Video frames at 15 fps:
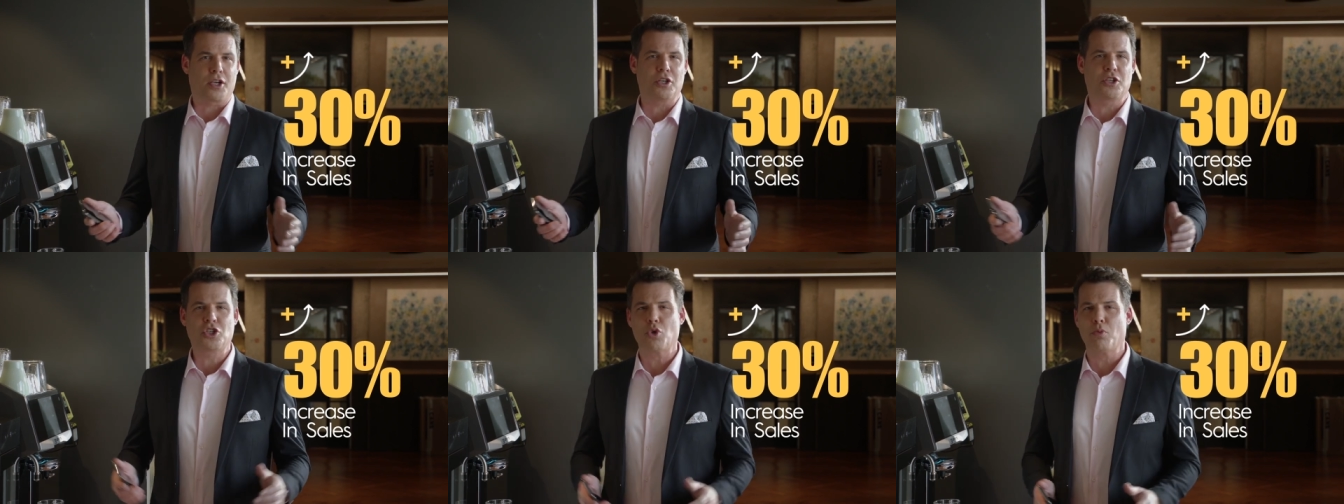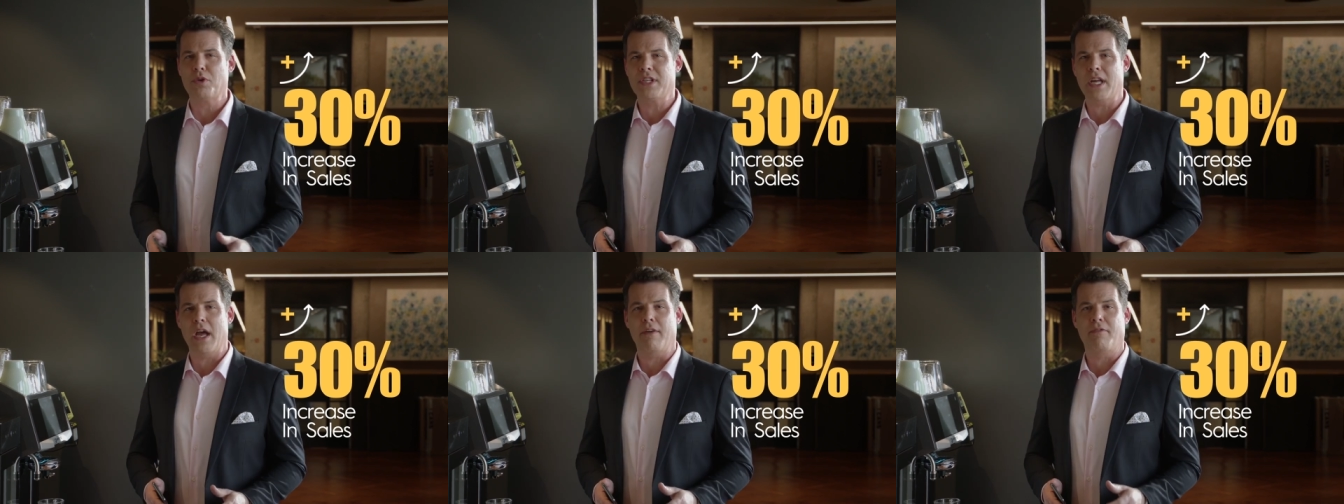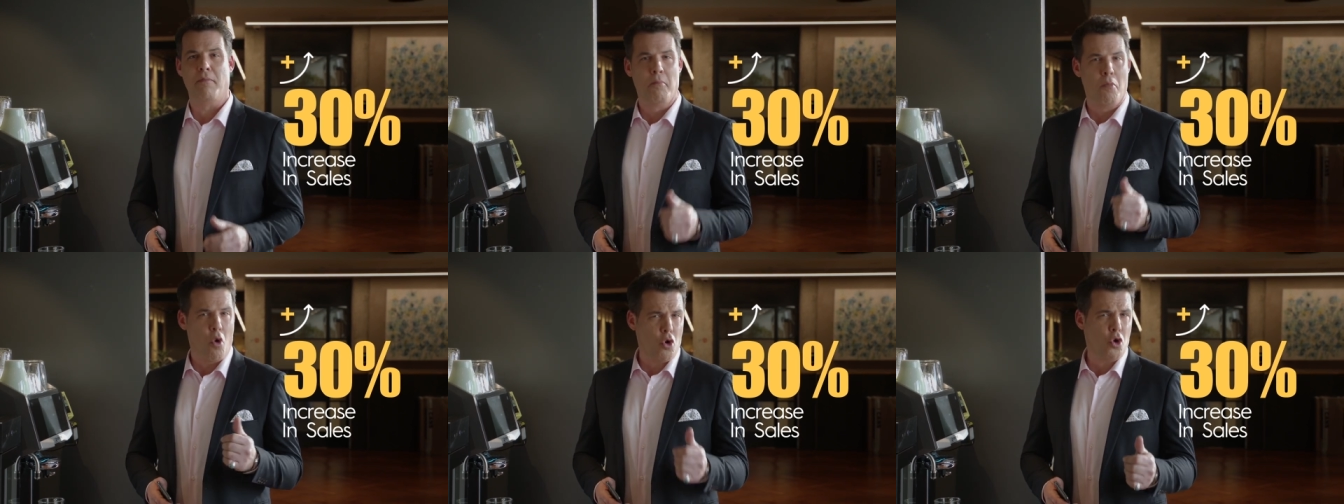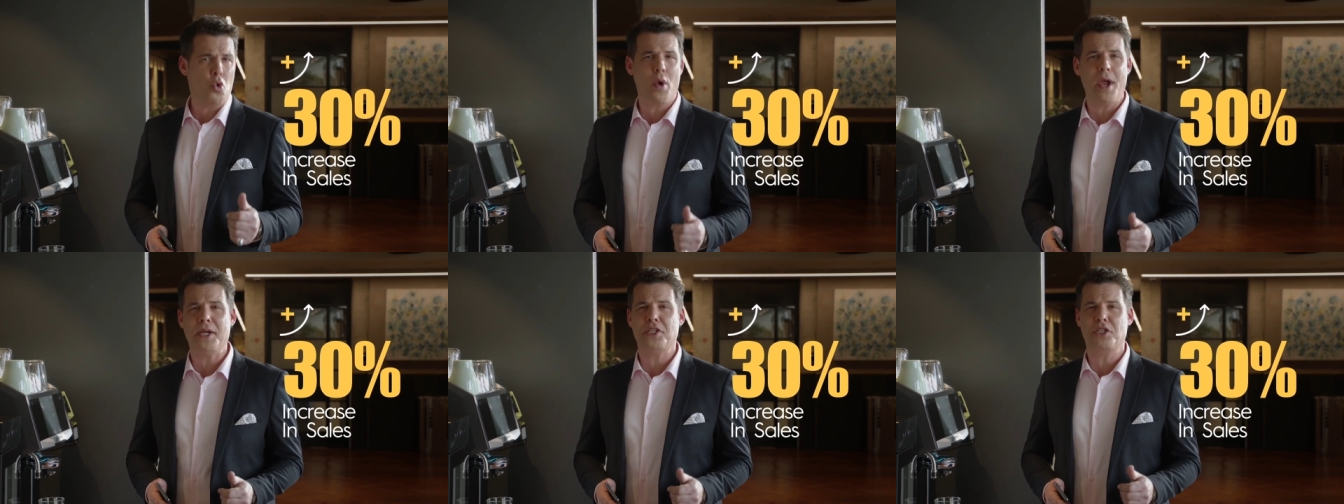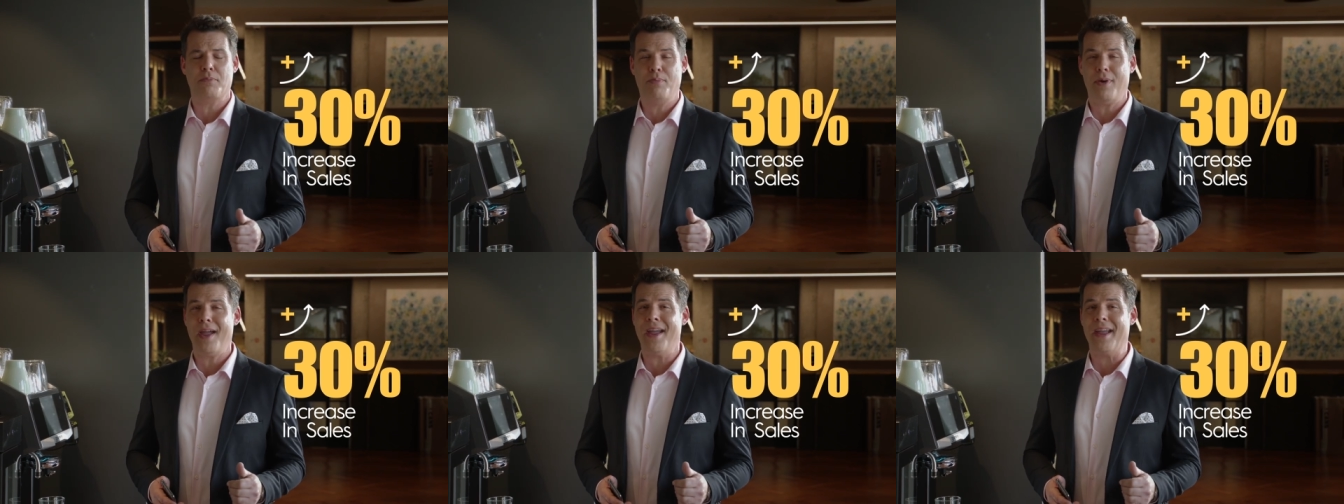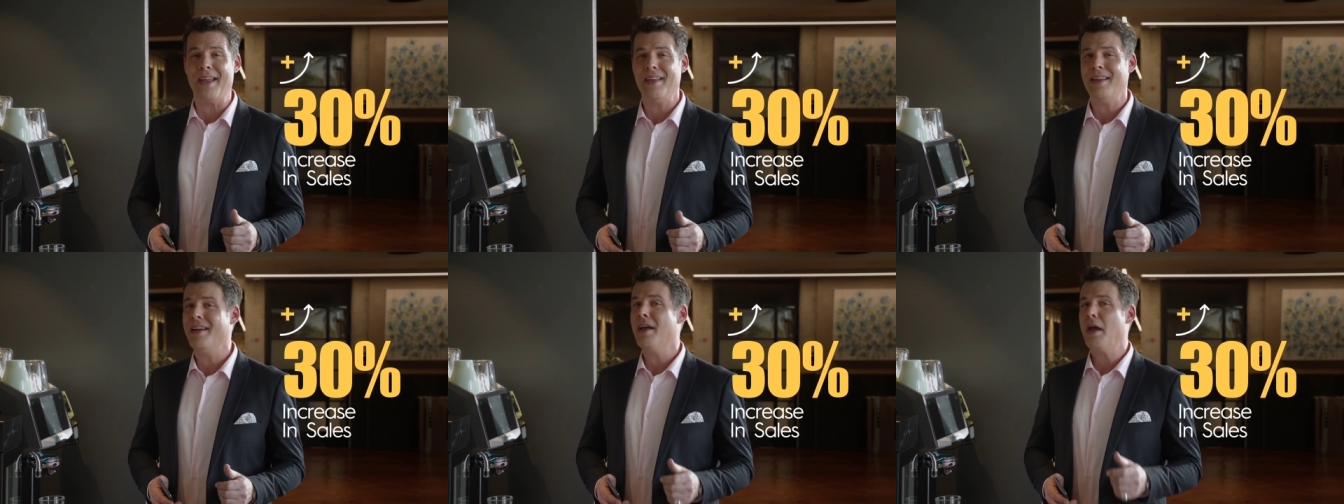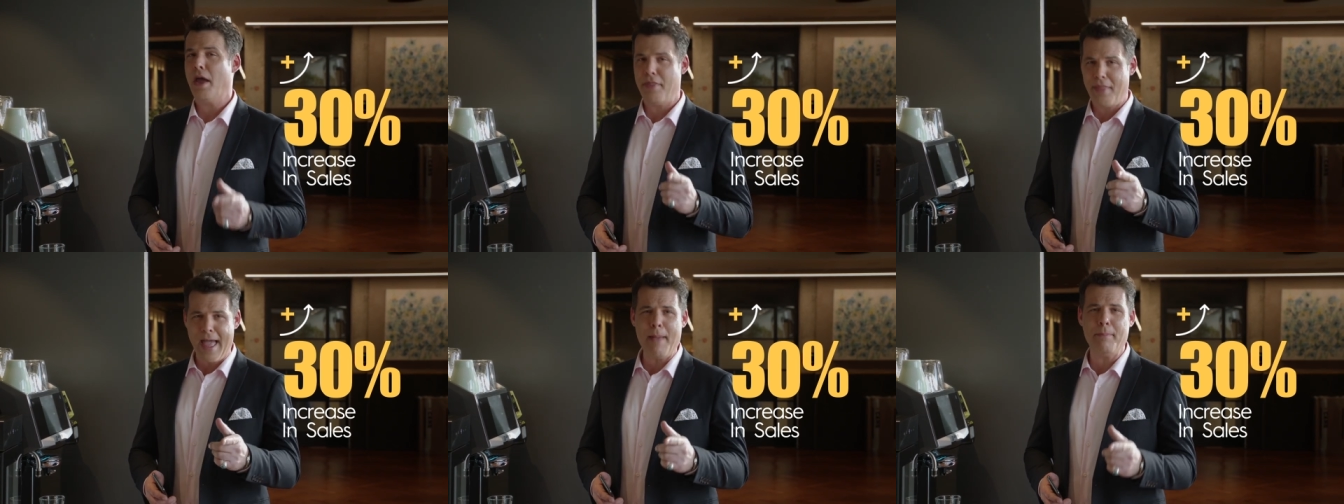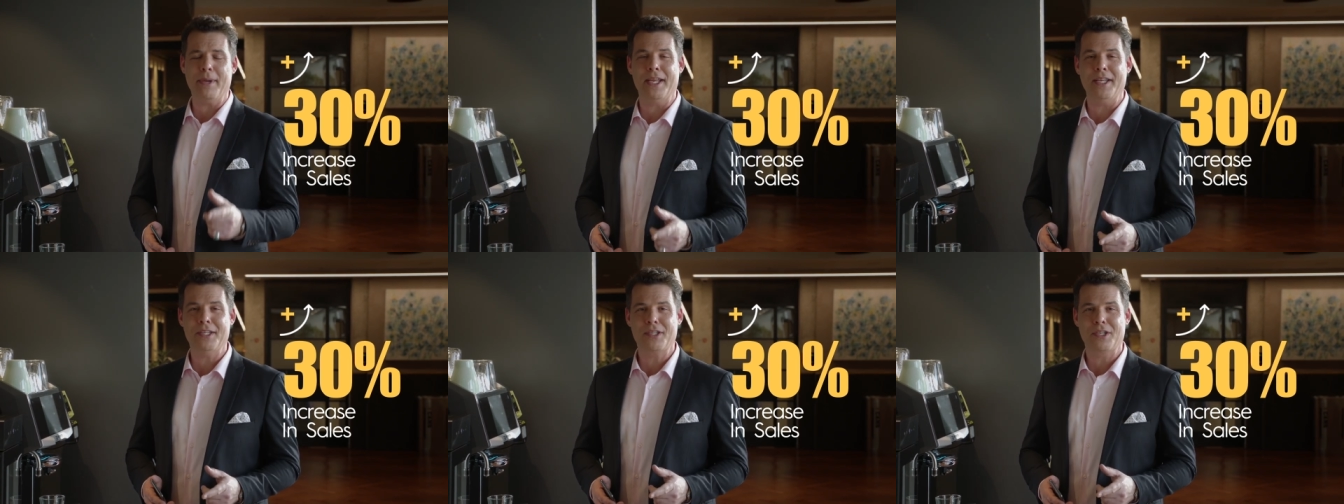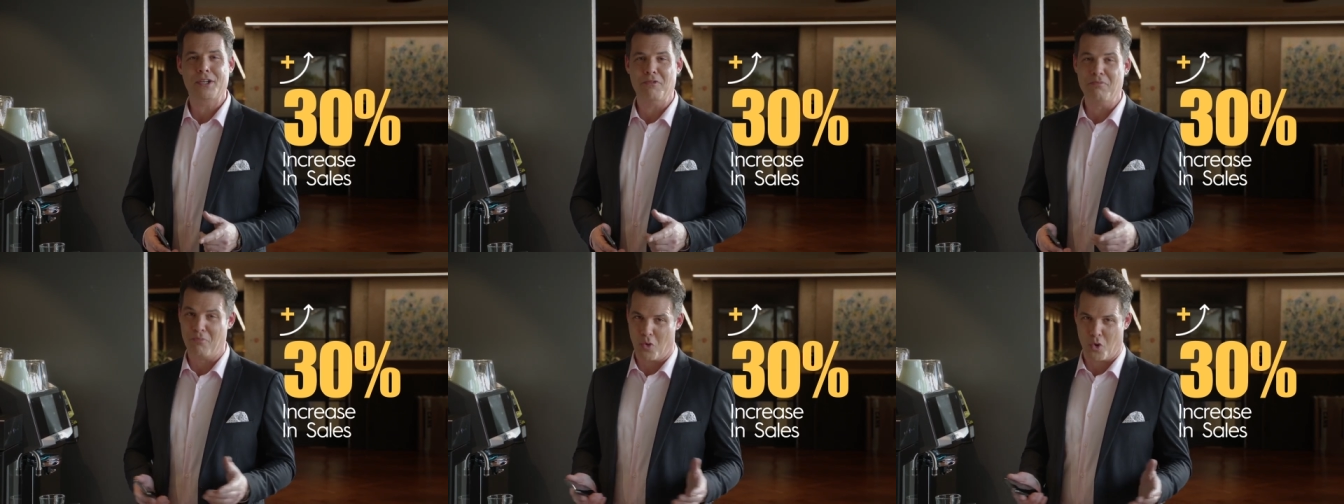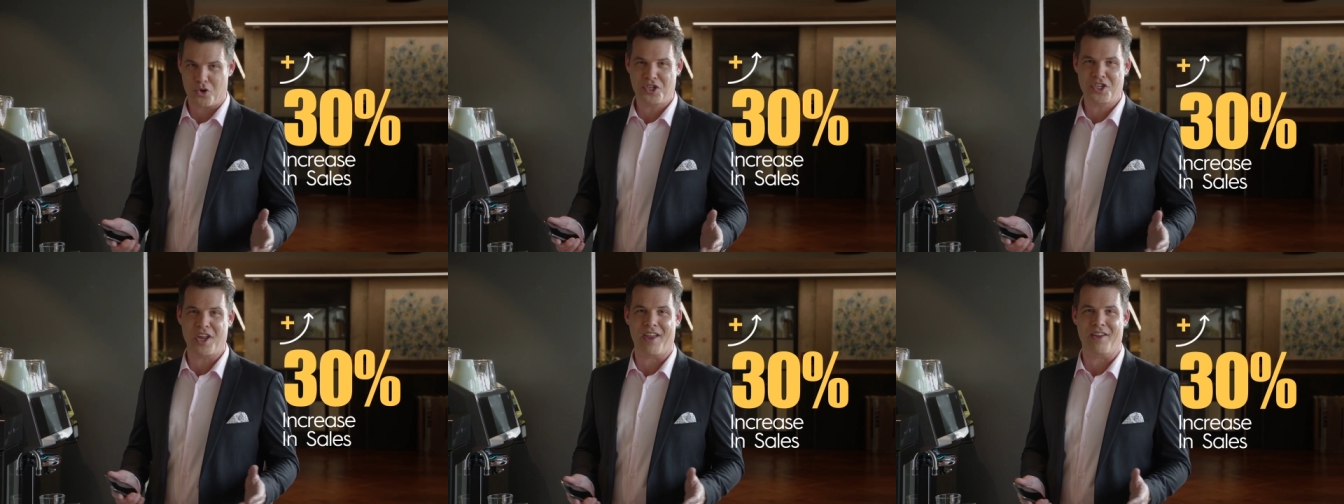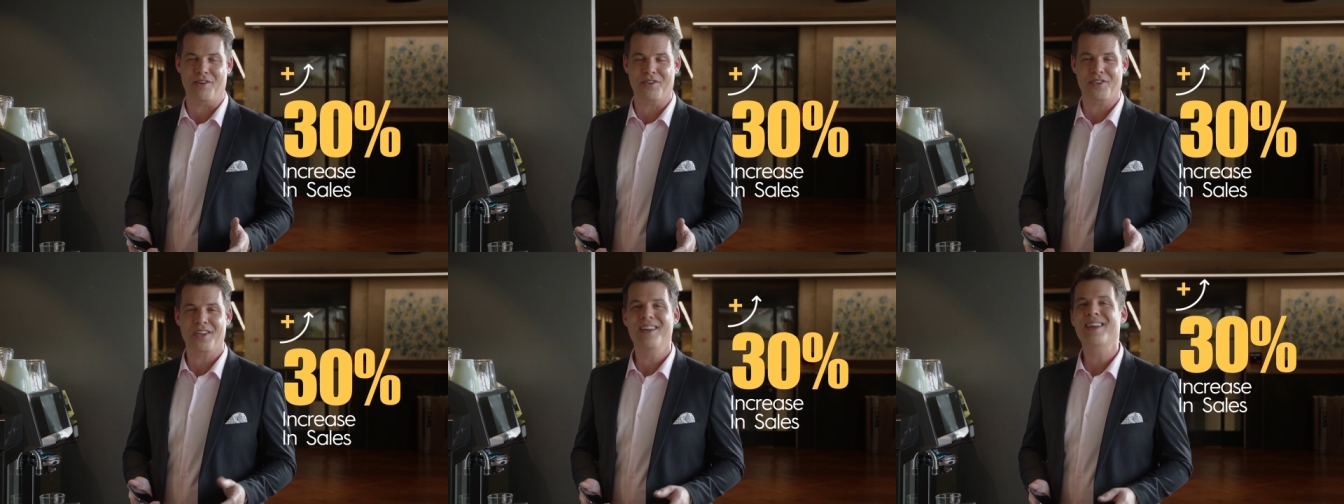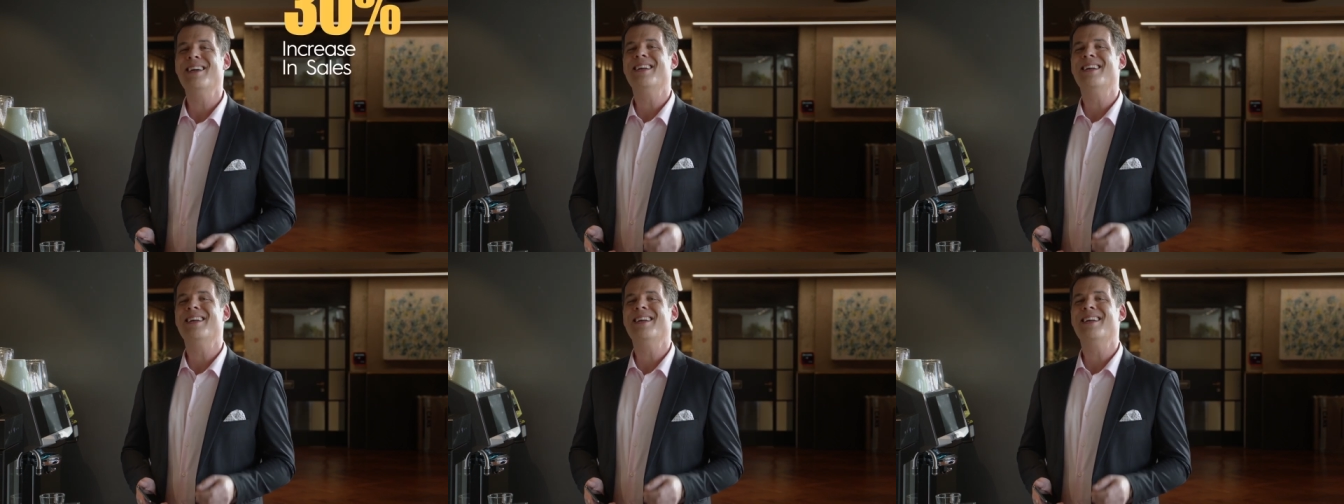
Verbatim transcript: The consumers have more ways to pay, and that means more sales.